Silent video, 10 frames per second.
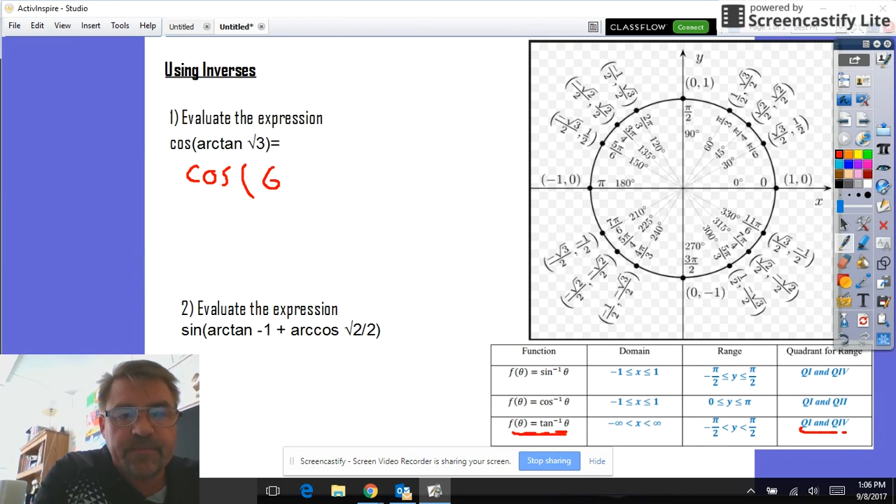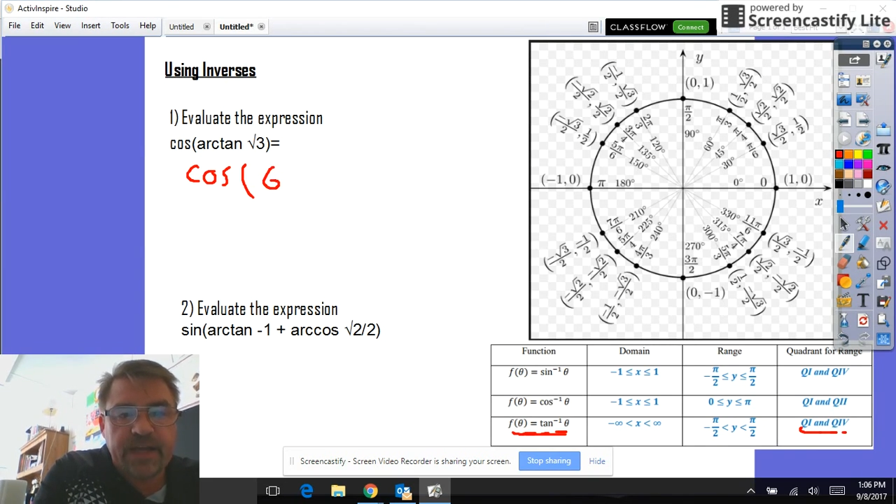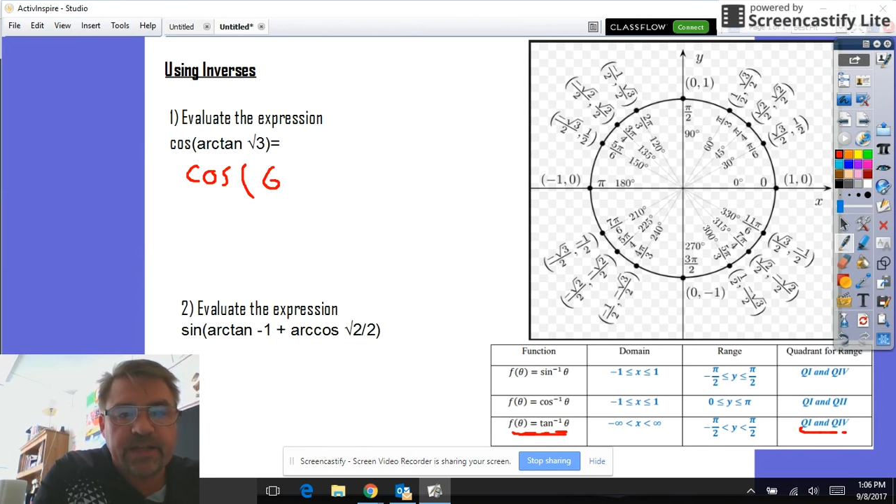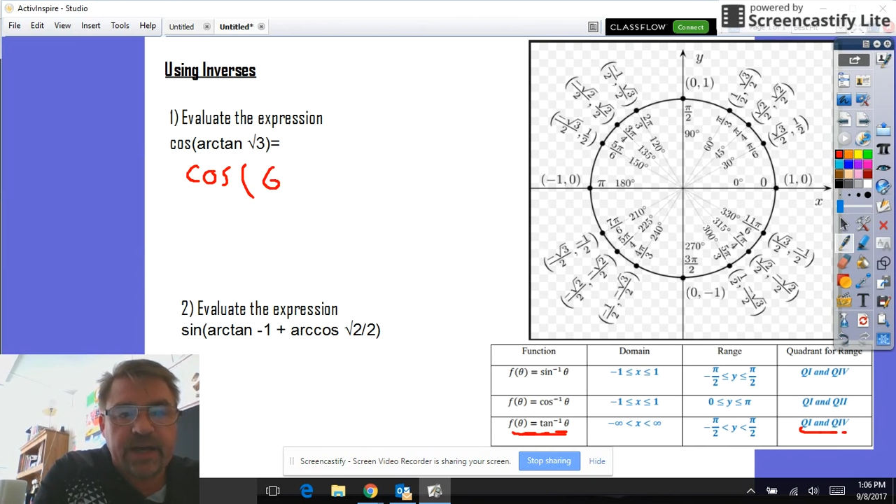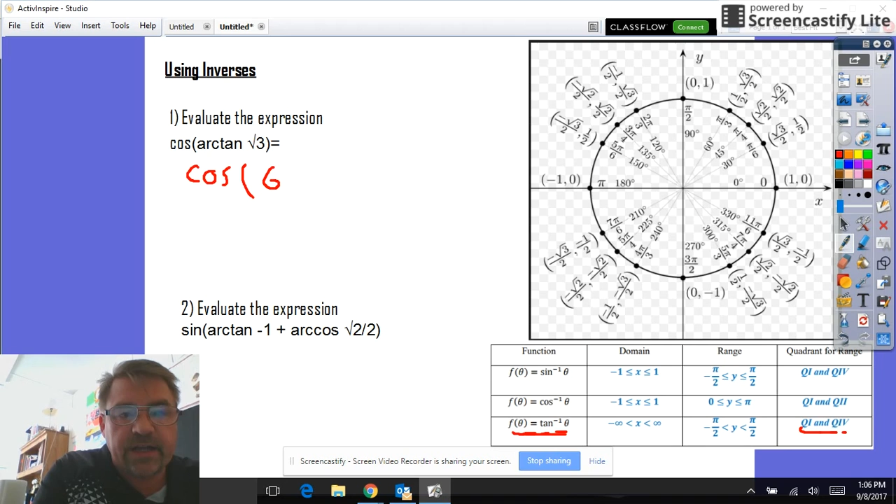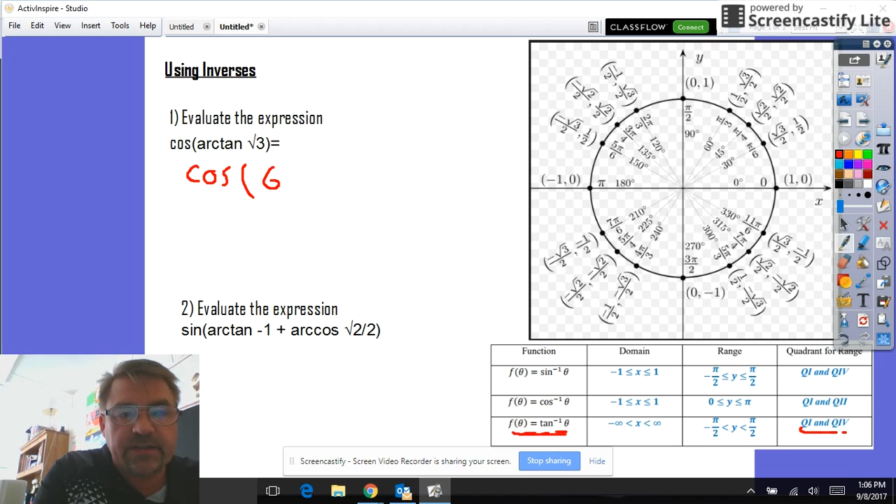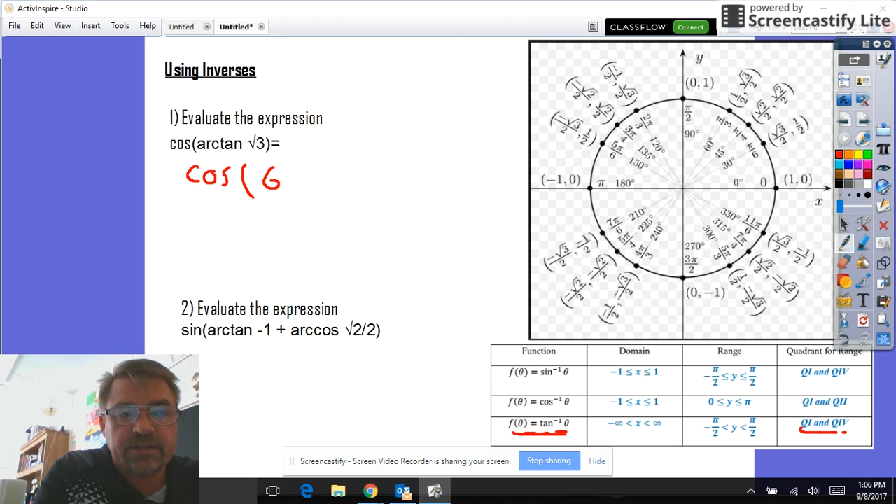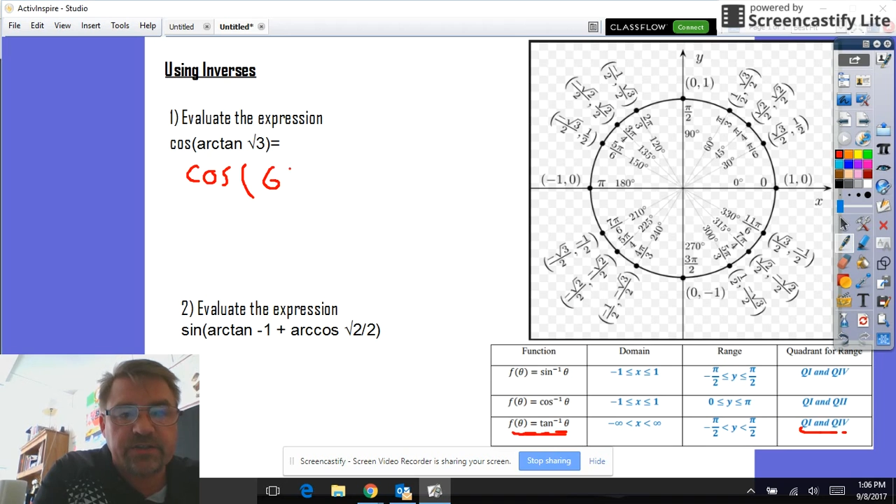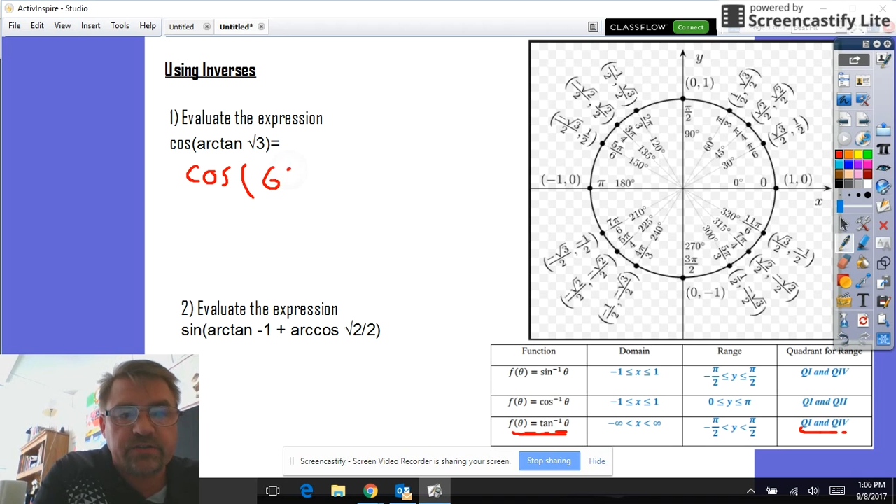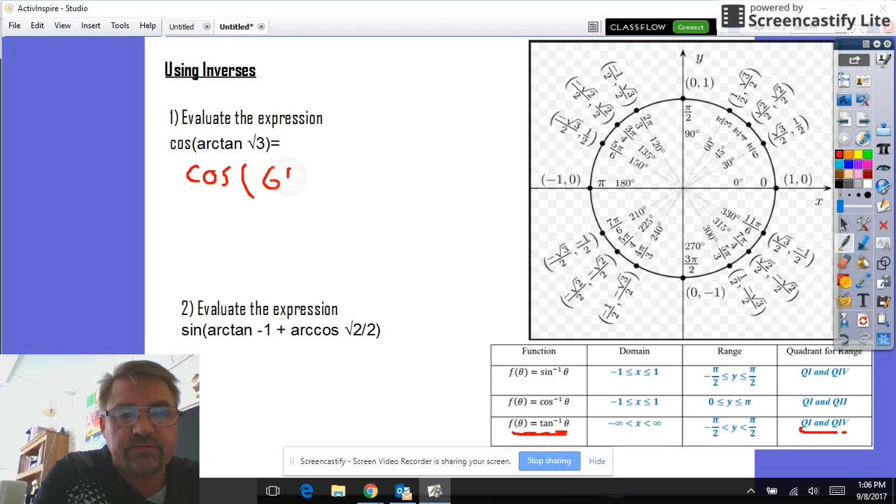and not the
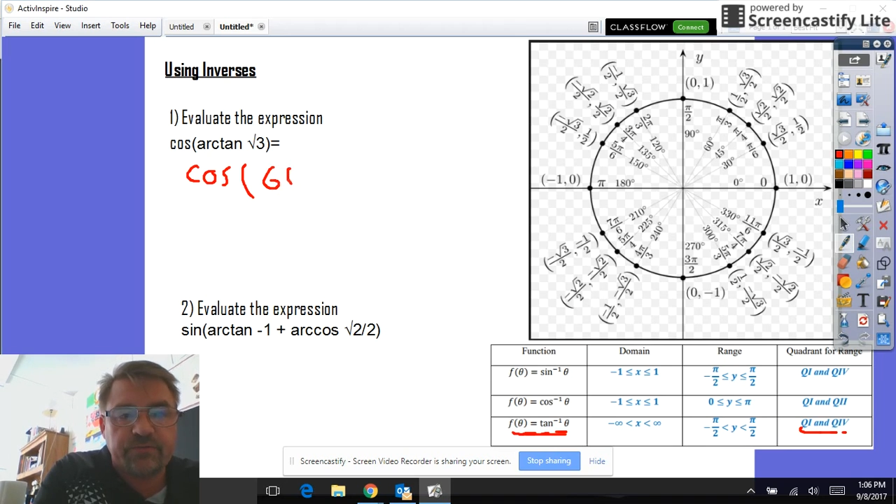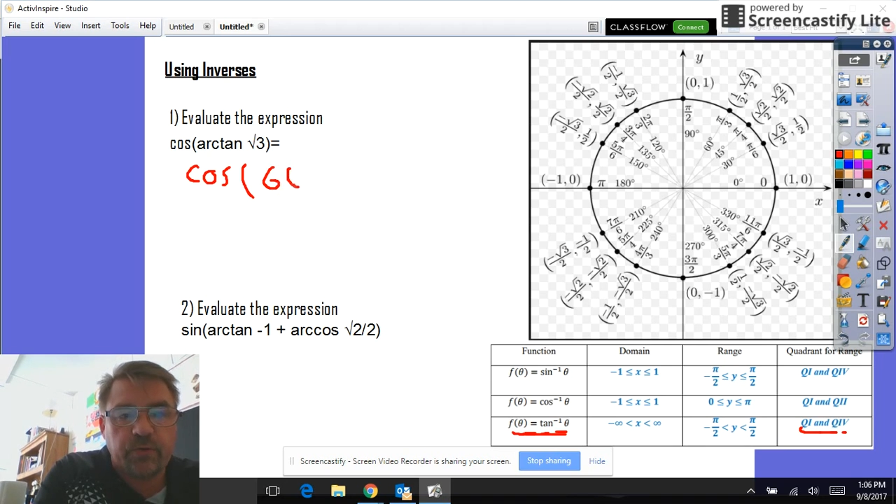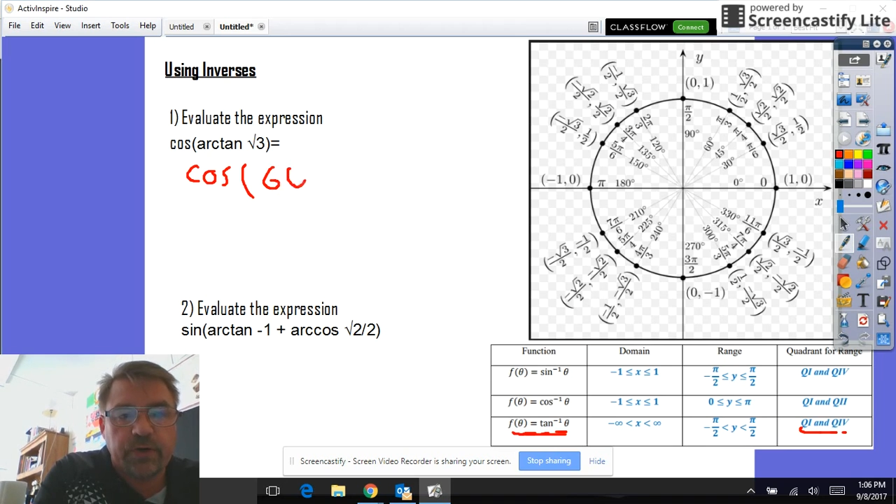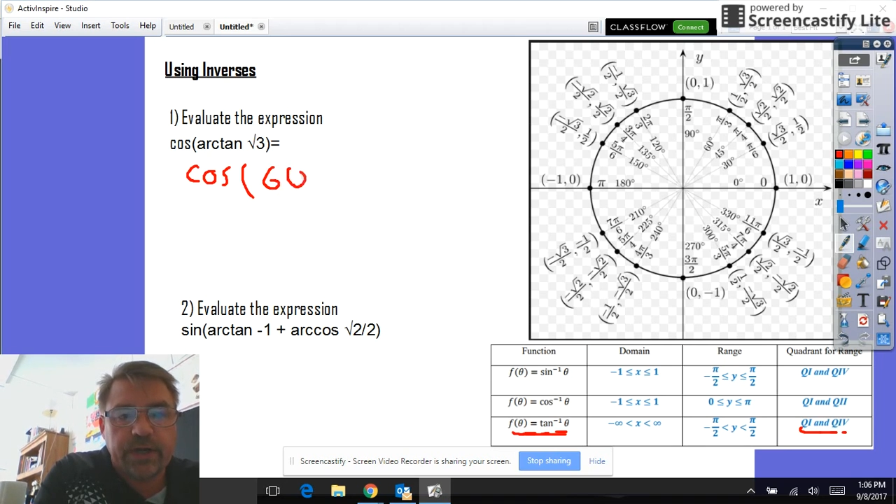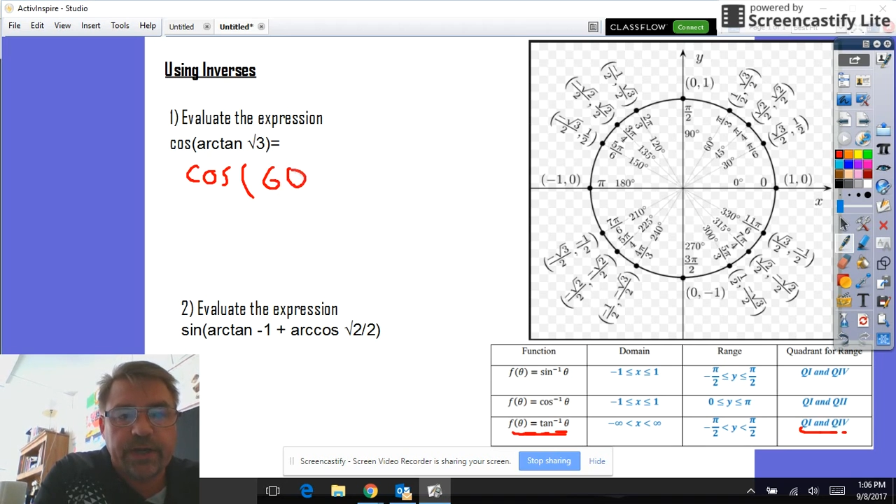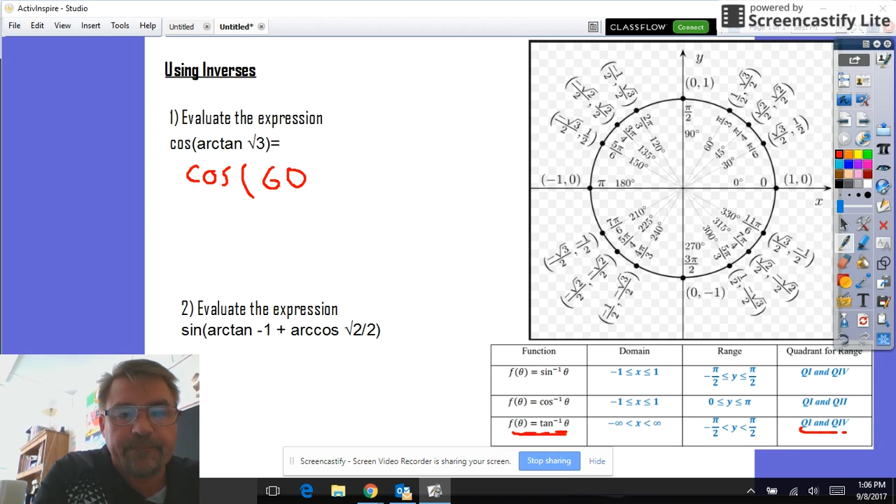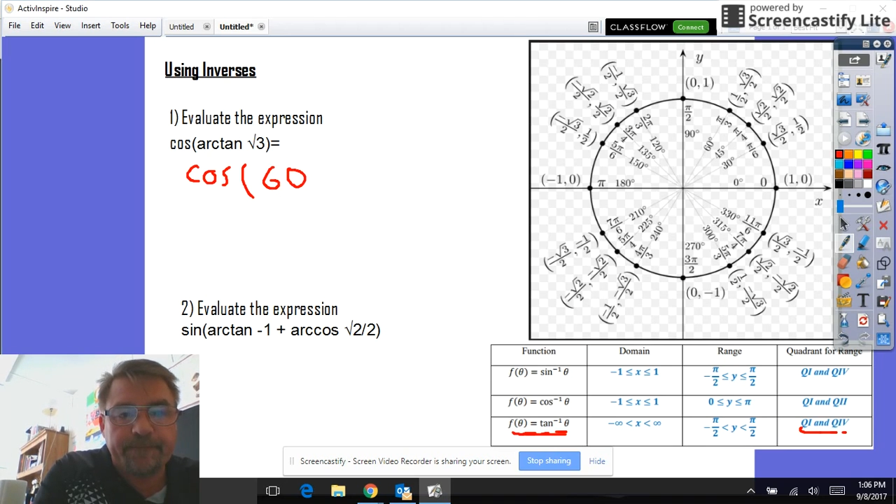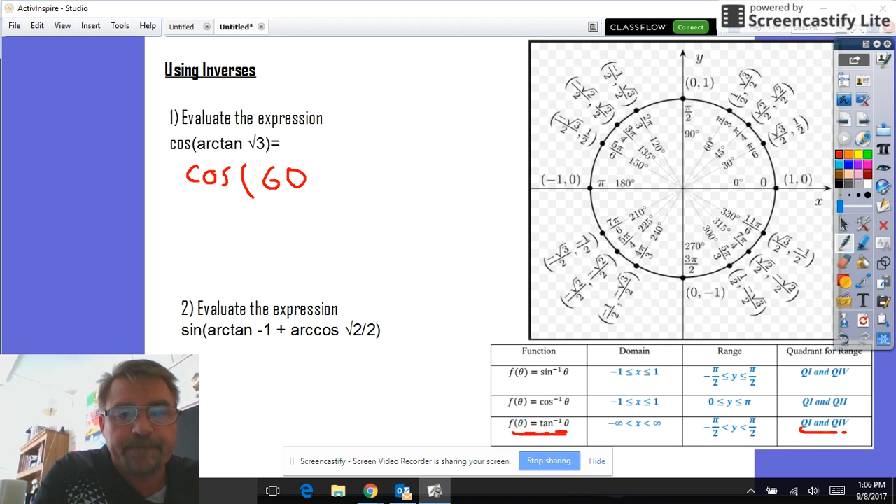240.